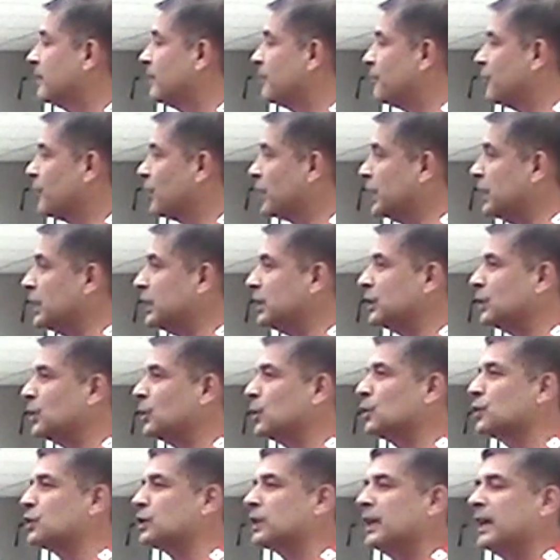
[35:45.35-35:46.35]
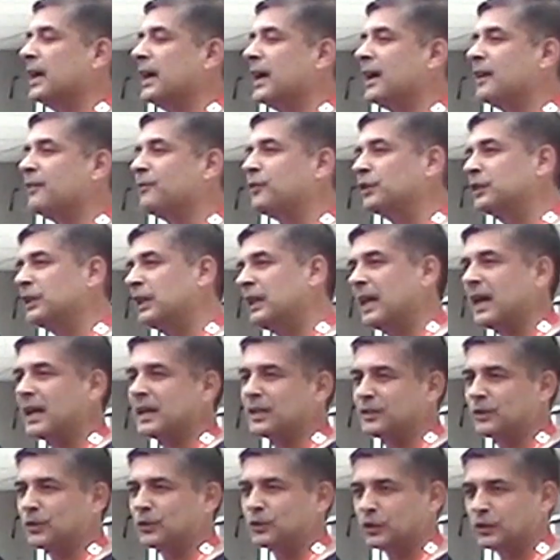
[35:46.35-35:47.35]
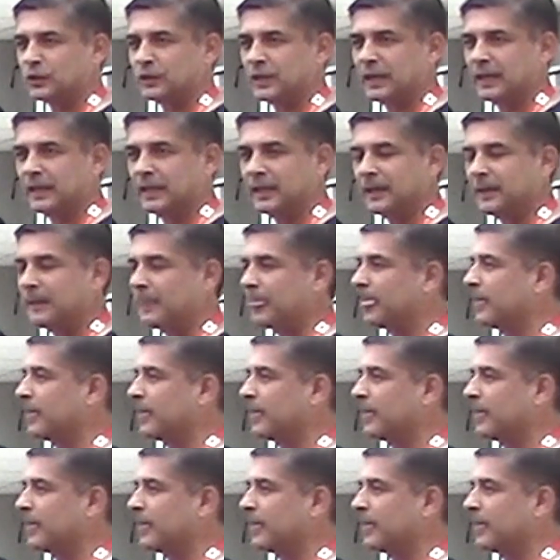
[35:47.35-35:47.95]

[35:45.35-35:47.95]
for Hindus and for the larger society.